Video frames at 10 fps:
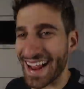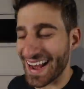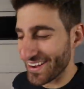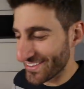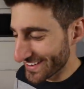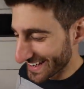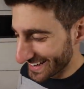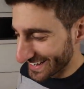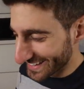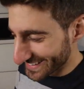Hello
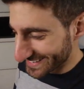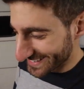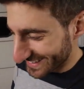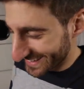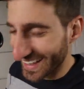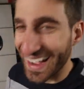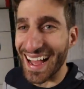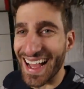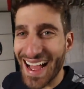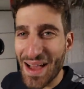guys,
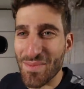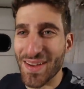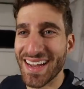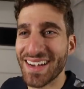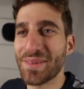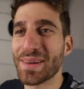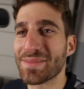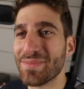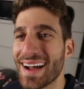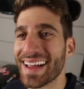I'm here with
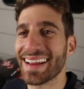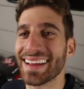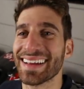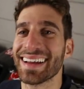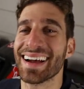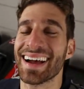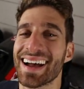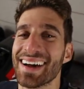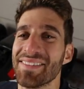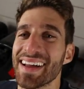my
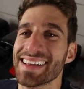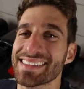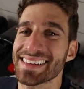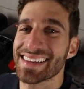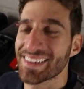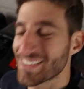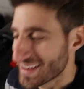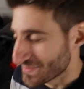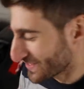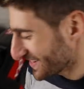amazing
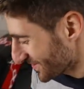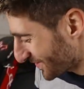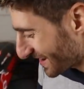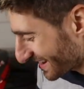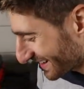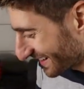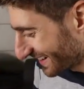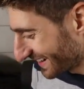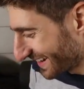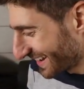grip G1,
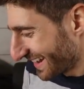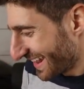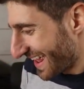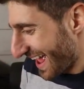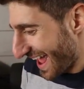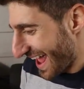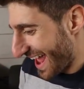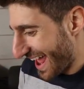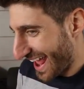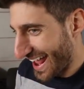
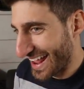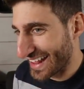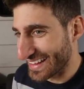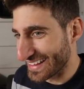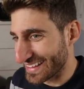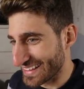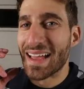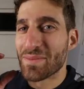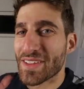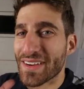and
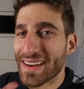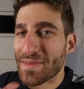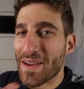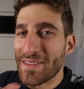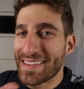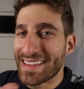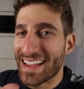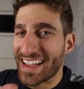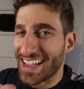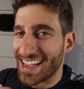I'm talking about
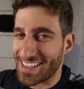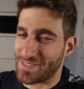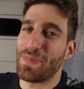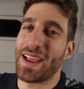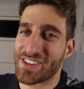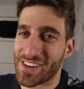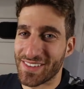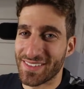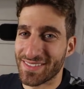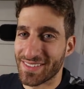a
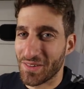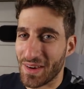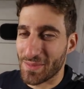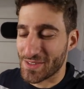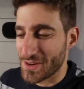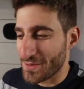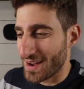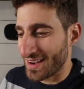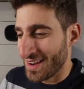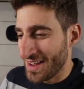special grip
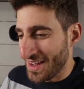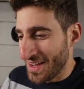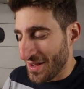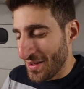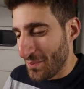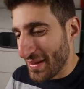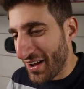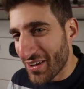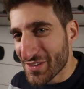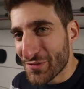G1,
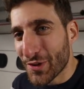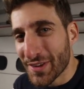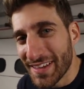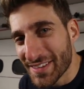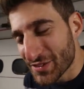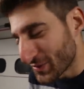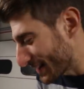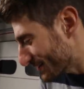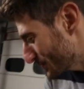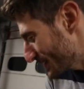because for this
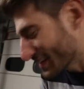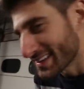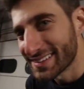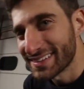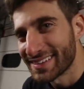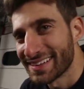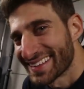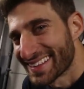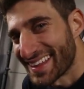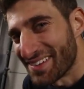race weekend
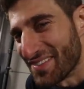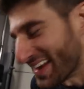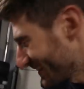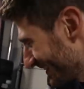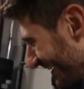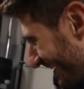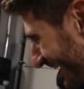they made a